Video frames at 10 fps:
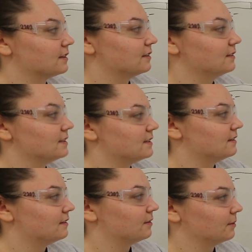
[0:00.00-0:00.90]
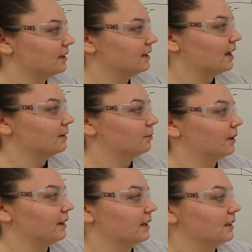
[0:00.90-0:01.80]
a 3
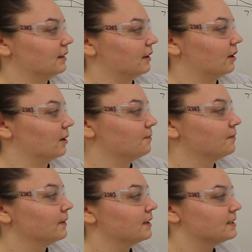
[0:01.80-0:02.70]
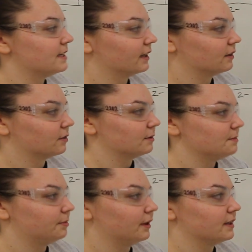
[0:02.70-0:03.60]
while they get litter, stack a 3
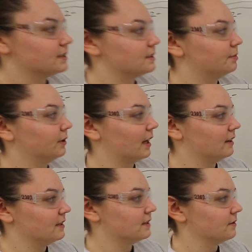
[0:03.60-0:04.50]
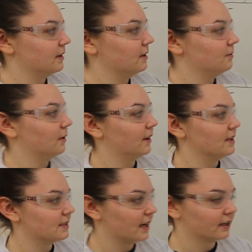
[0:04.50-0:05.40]
plus to put on this 3 while they
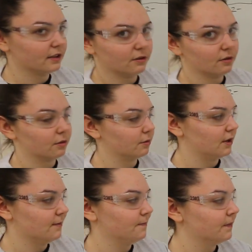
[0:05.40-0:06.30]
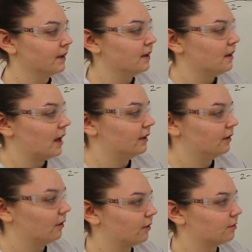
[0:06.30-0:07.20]
stack another 3, and
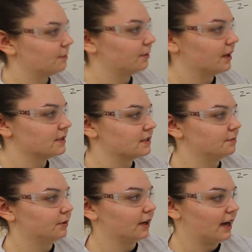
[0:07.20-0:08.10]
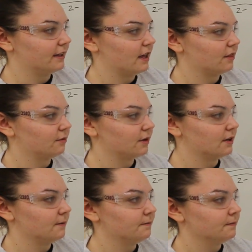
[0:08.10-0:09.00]
another 3 plus to put on that 3,